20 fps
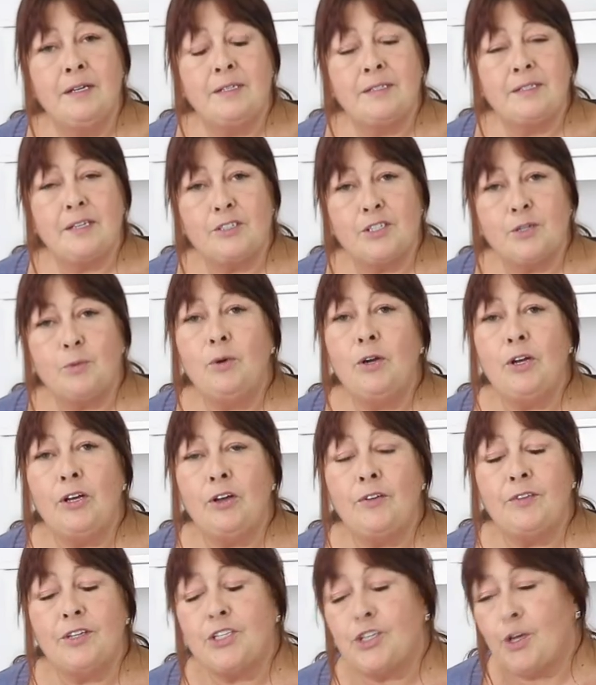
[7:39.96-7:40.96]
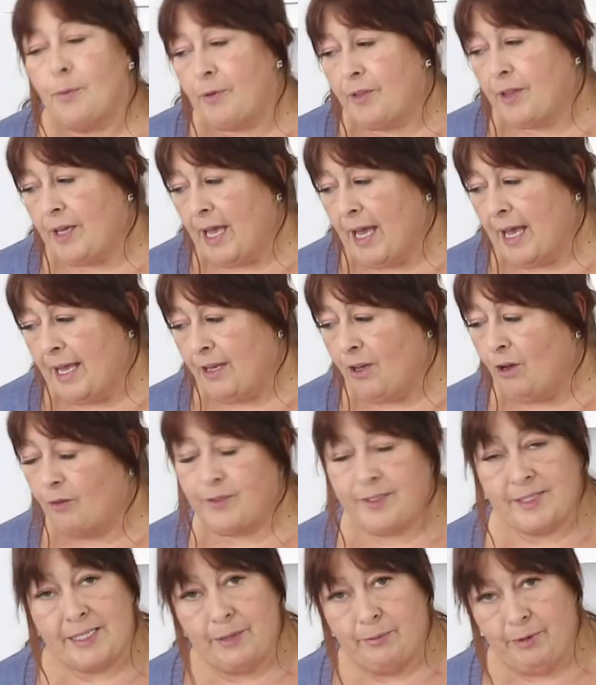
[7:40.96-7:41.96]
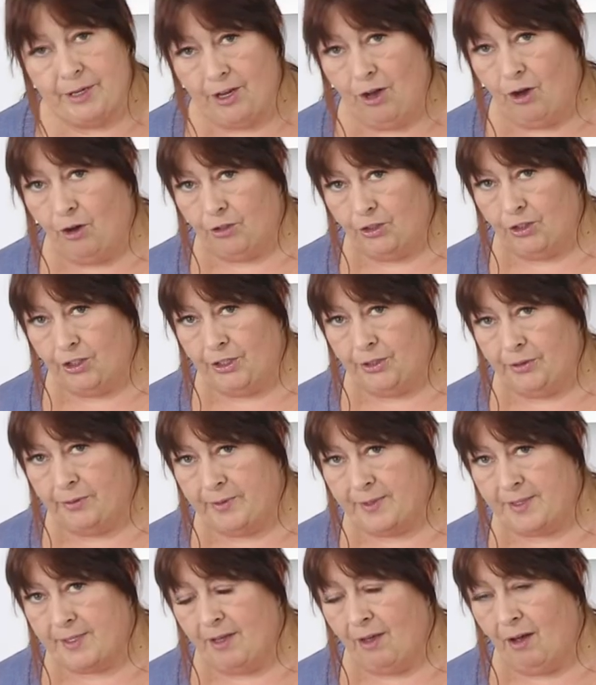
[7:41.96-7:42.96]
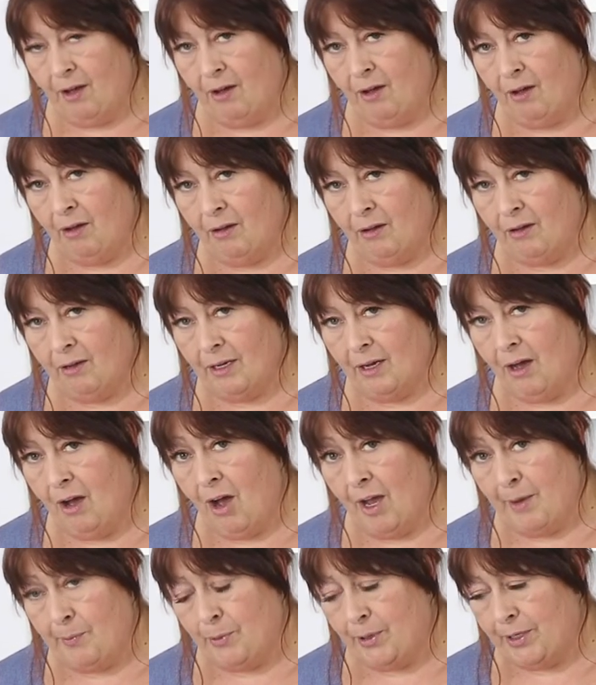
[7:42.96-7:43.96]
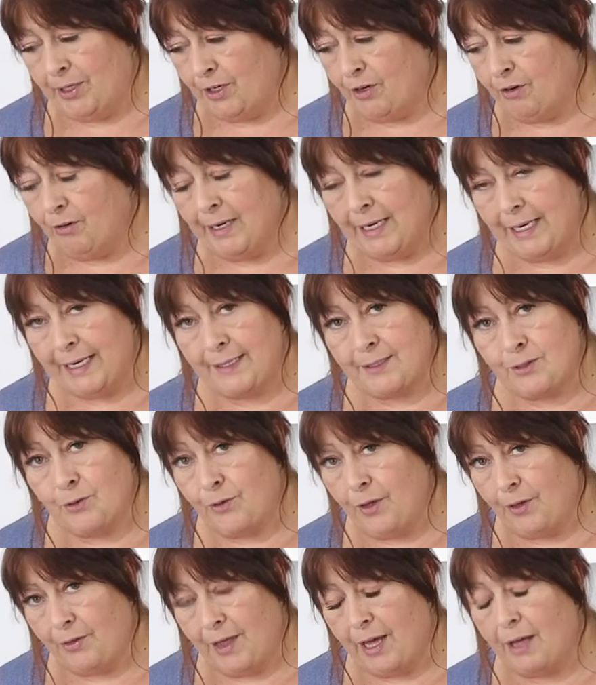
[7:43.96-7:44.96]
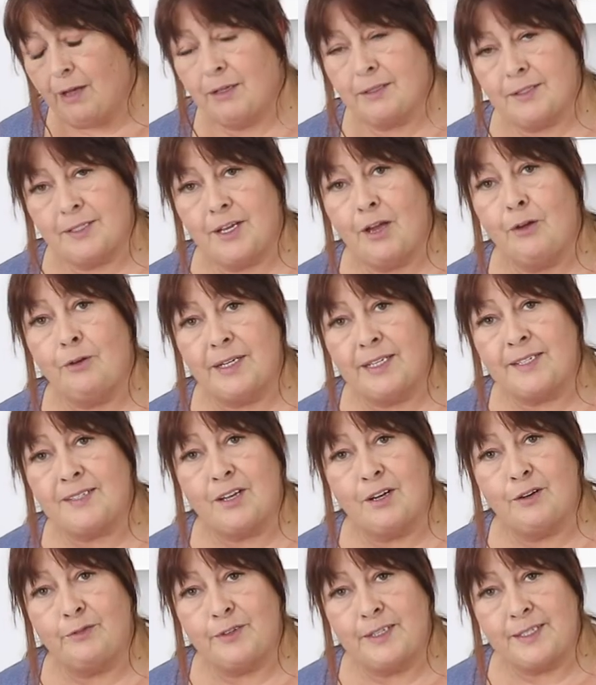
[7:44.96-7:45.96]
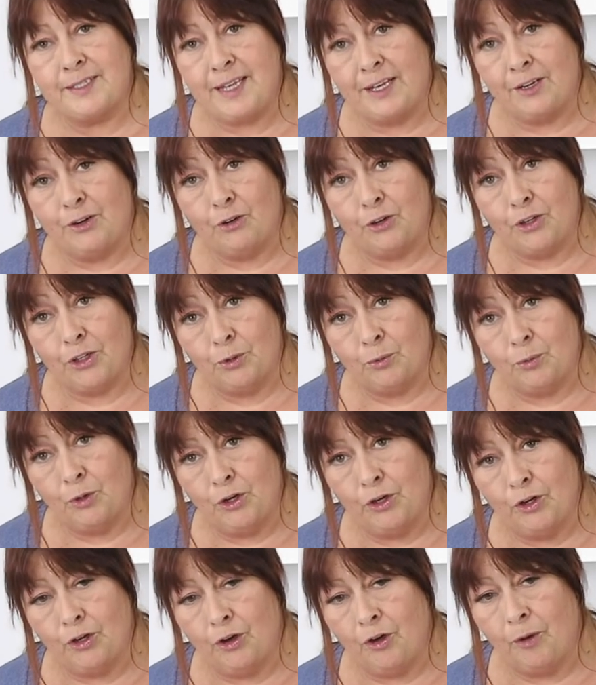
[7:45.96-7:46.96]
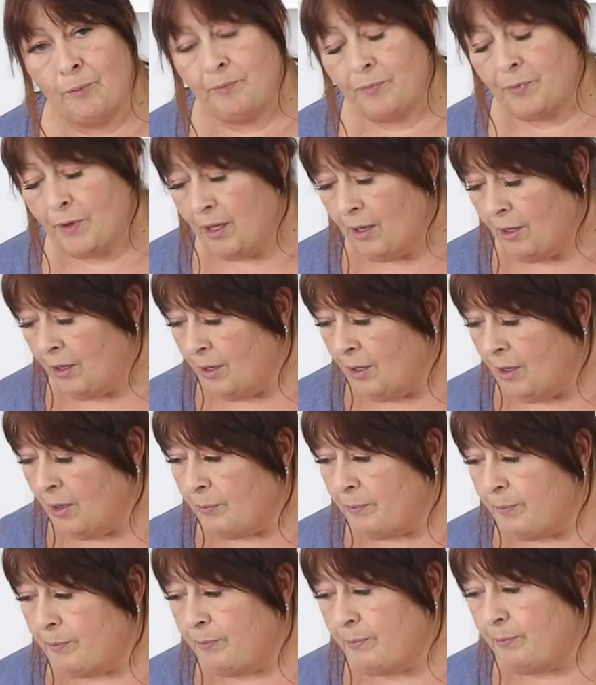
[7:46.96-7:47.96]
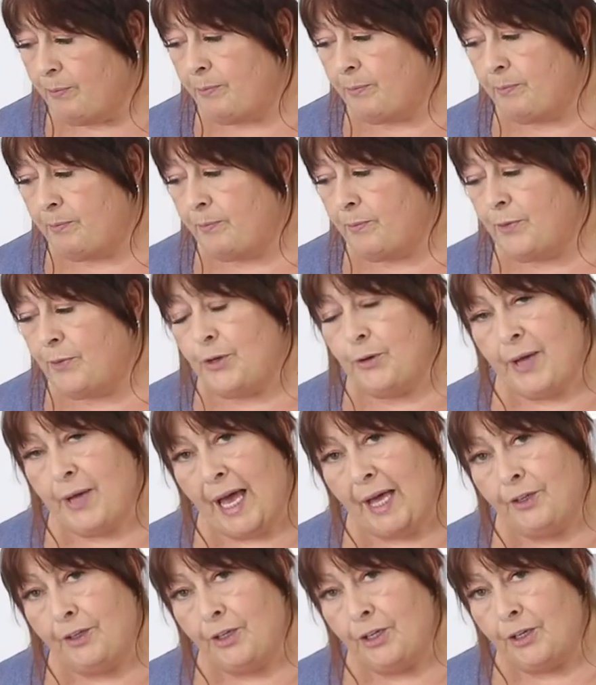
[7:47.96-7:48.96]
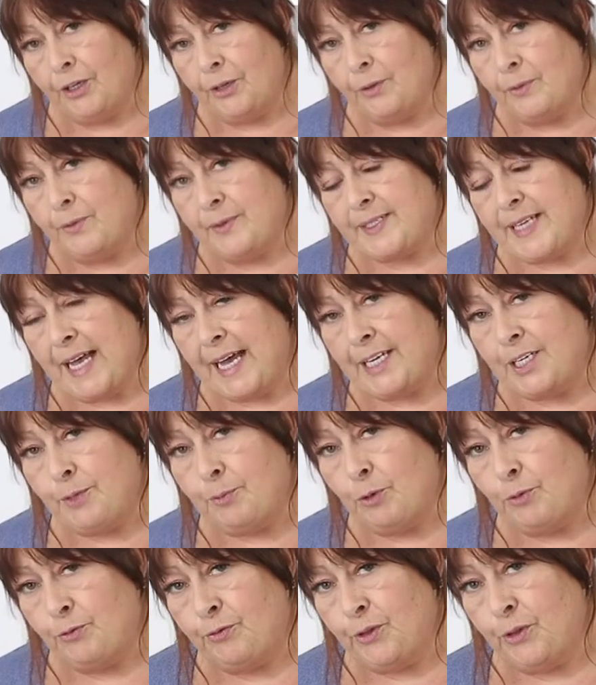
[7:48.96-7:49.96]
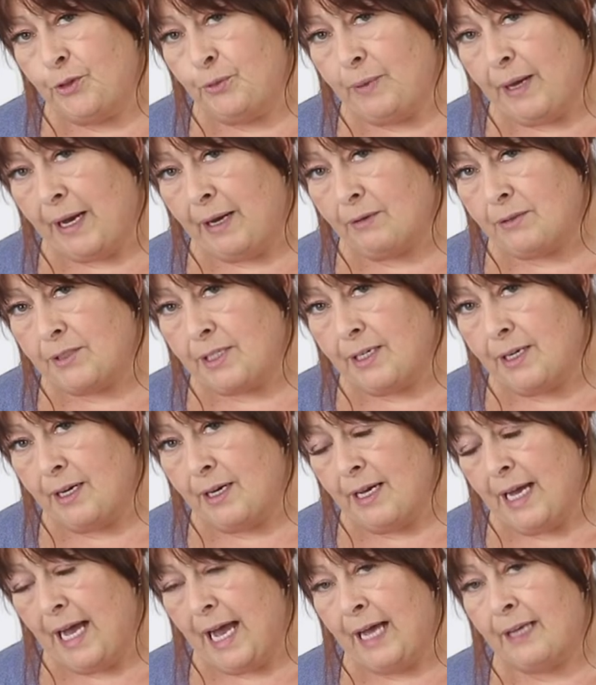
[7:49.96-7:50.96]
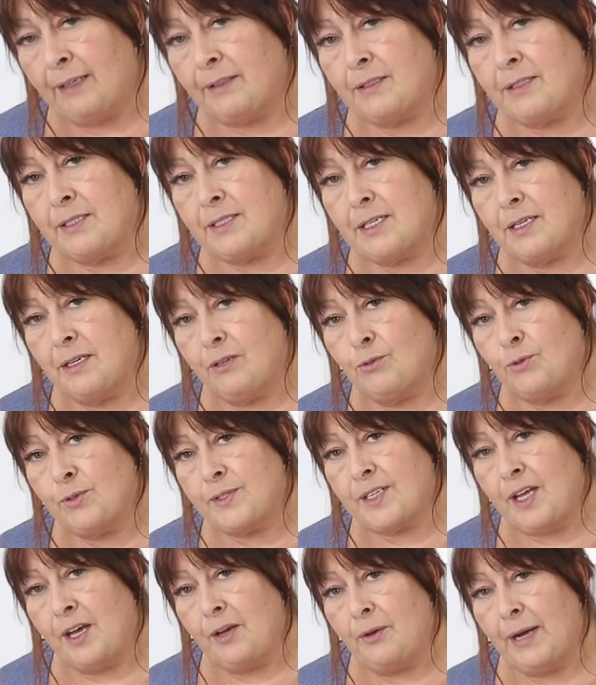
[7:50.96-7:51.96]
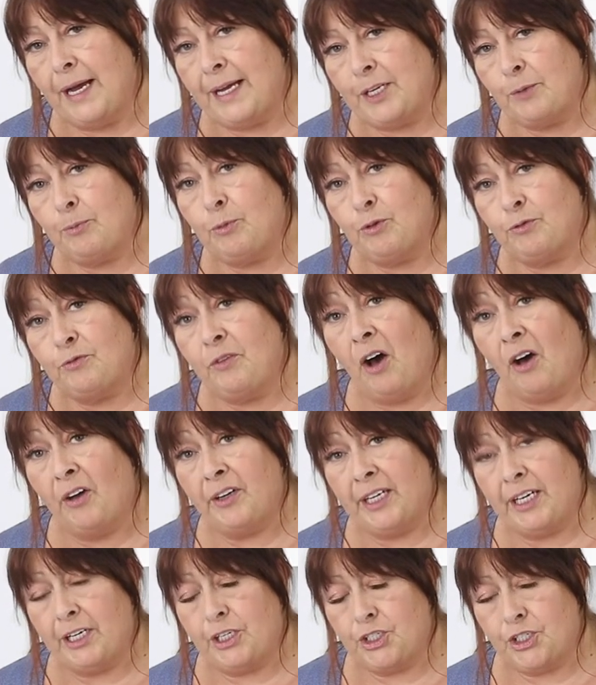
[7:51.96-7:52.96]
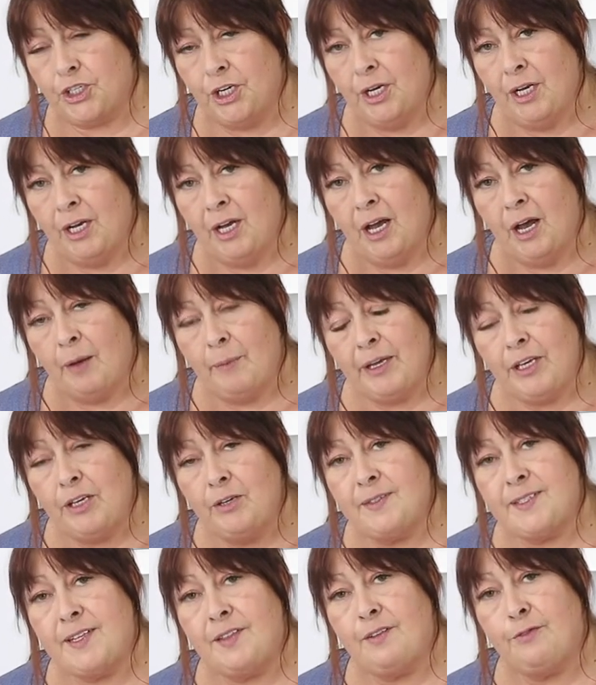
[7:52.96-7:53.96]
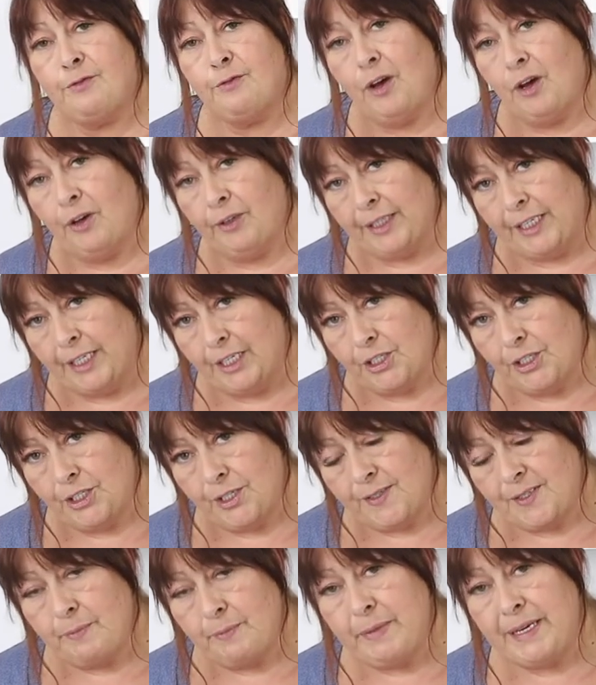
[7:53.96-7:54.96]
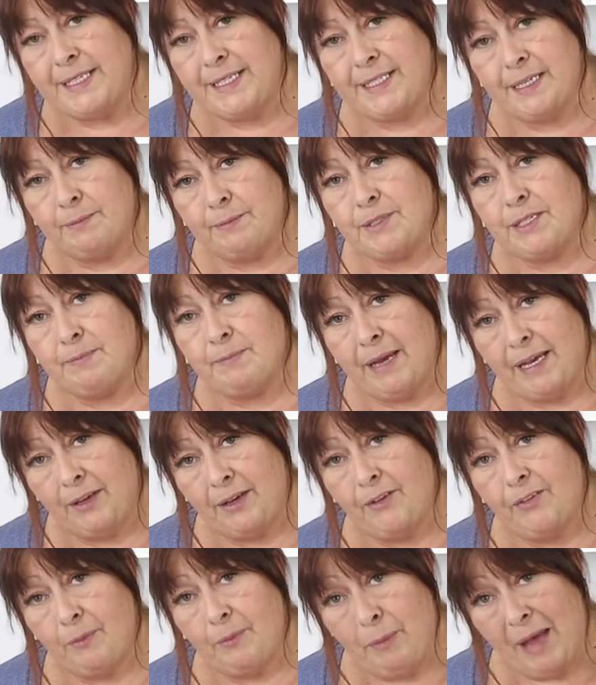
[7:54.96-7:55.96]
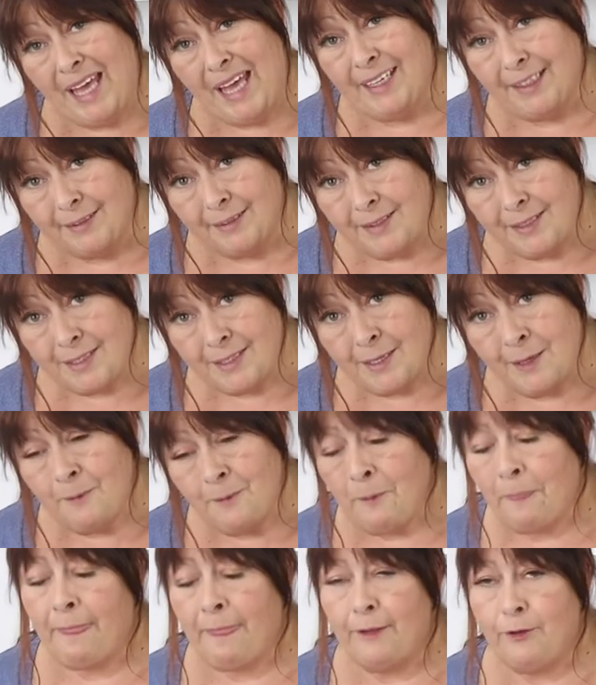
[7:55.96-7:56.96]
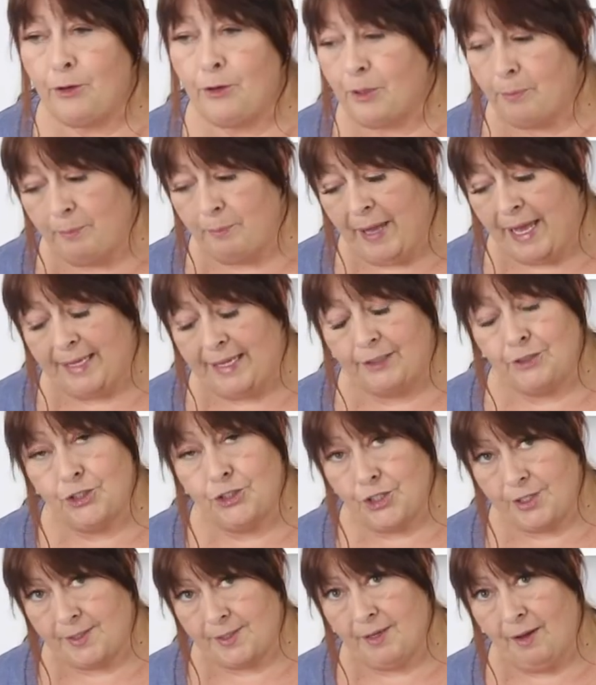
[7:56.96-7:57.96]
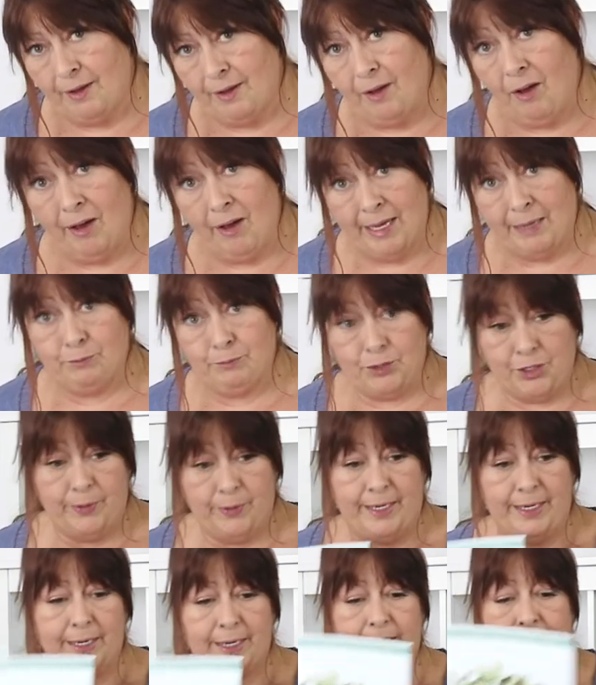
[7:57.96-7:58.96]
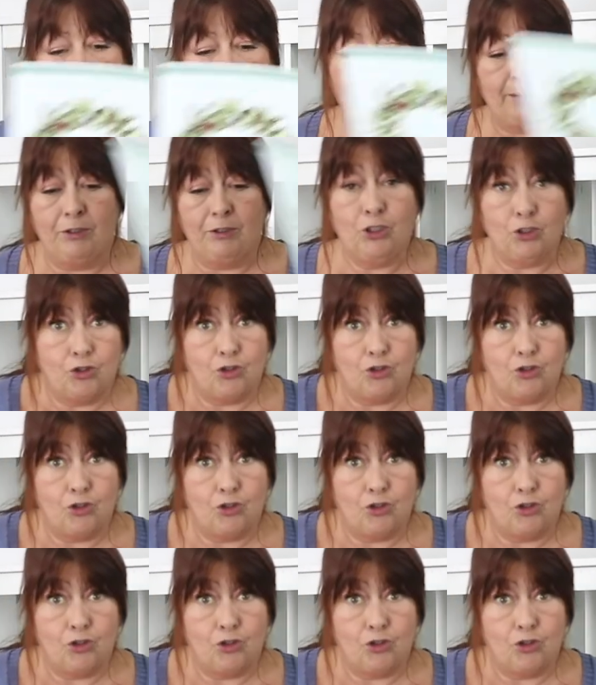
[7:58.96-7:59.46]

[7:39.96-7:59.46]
So to work on the top of the cake, obviously we can't use our hybrid acrylics, although that's the only surface they're not going to work on. You can use edible food powder and also edible varnish. And by using the varnish as the medium to make the paint, you can paint just like I am doing now.